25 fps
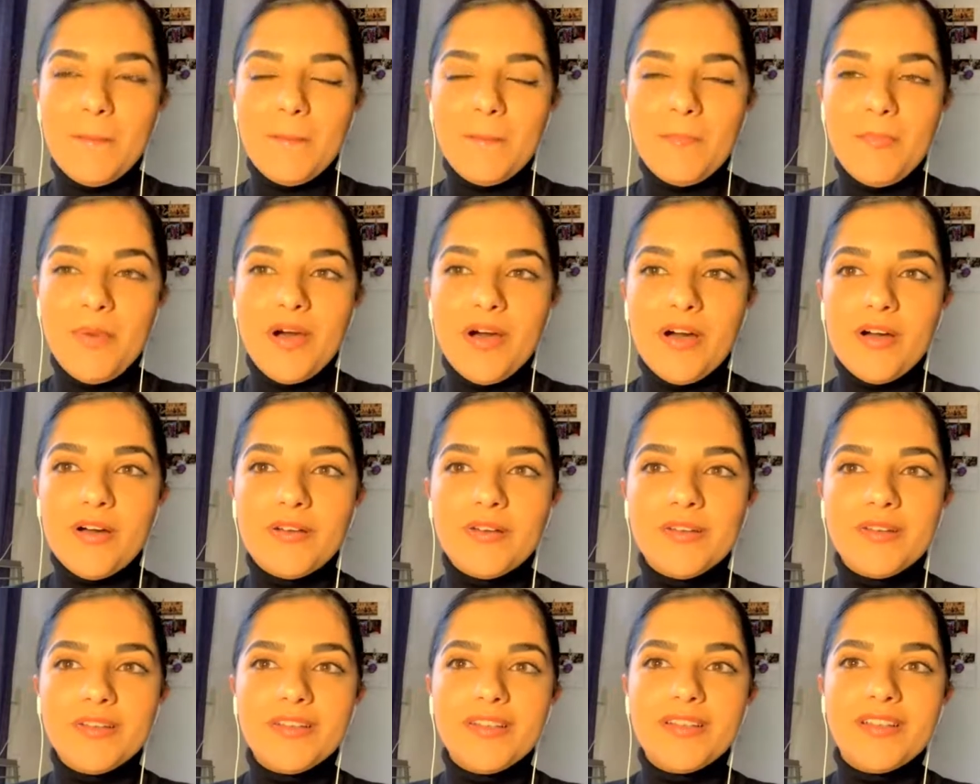But
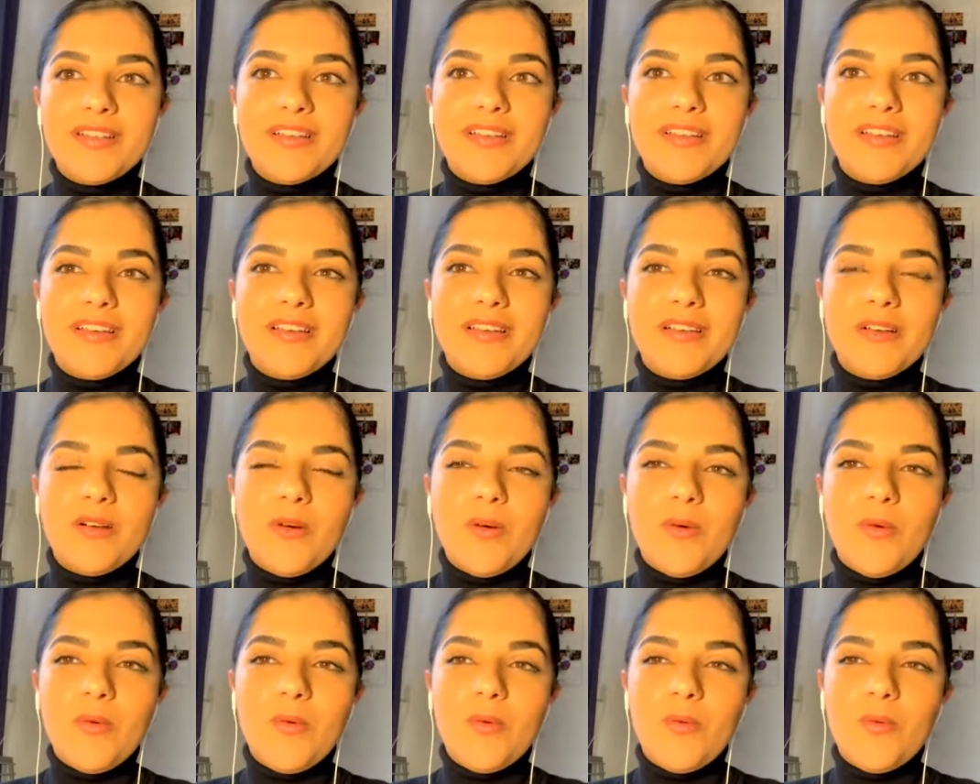
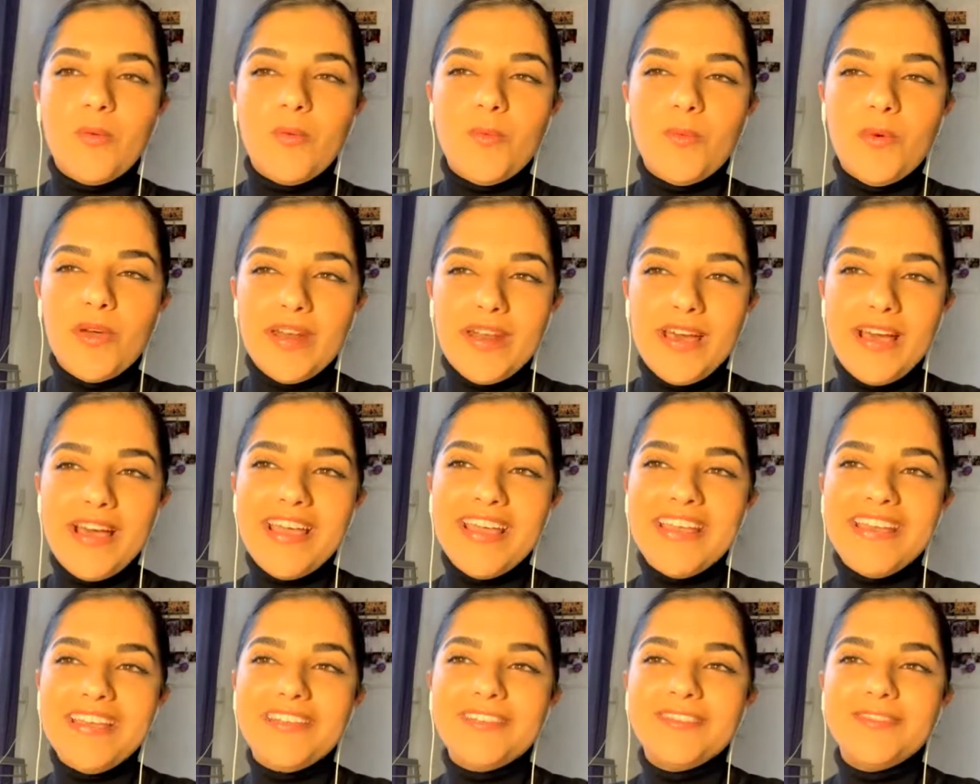what
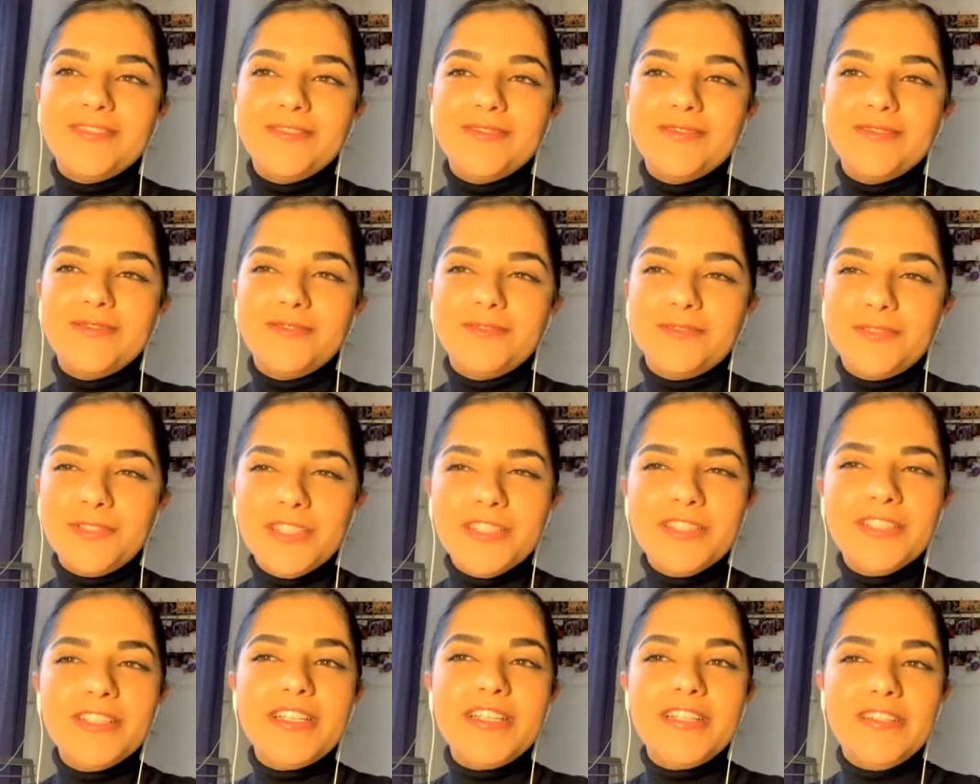I
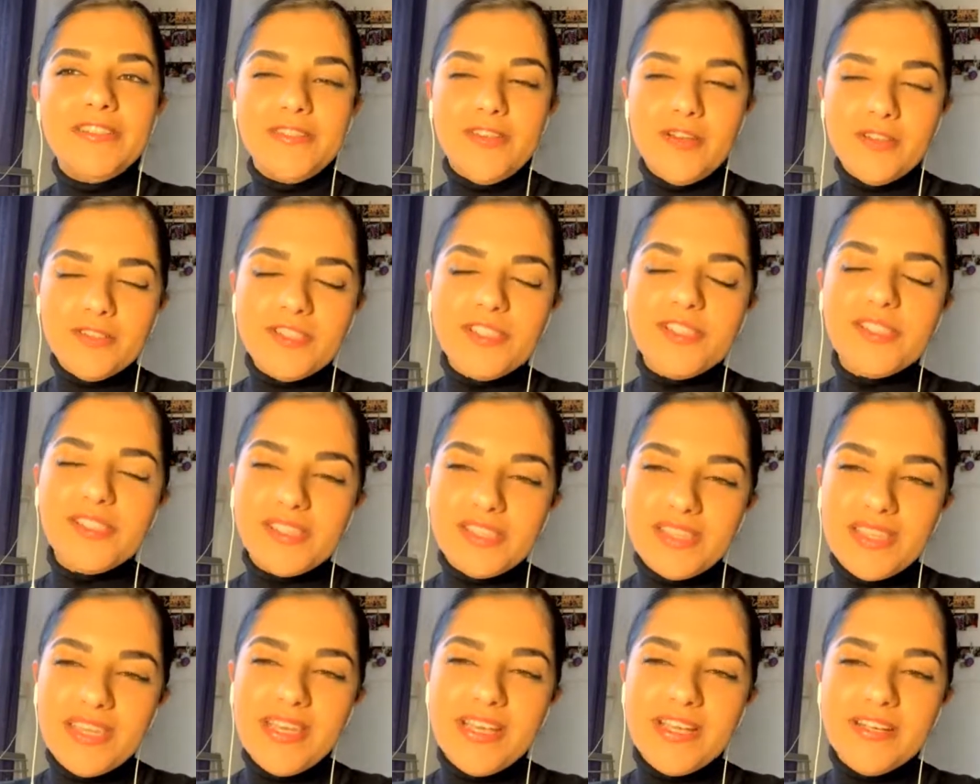really noticed
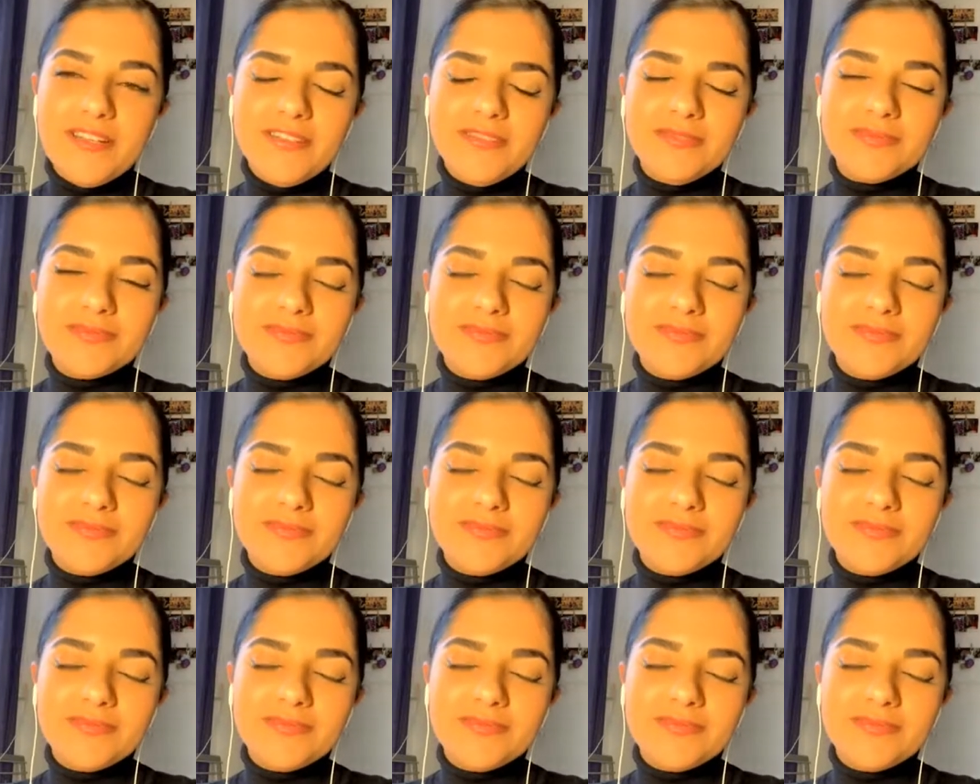there,